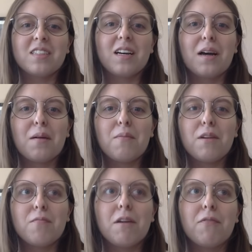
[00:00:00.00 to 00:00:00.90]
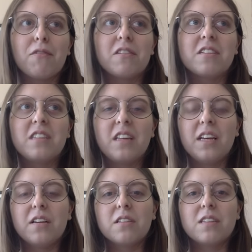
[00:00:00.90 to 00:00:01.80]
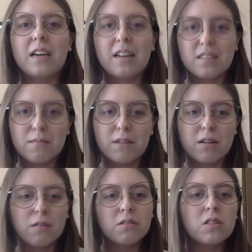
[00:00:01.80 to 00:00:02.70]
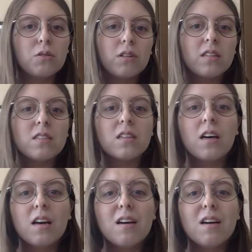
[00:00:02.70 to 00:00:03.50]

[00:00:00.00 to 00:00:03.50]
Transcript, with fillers: time in my first years as a medical student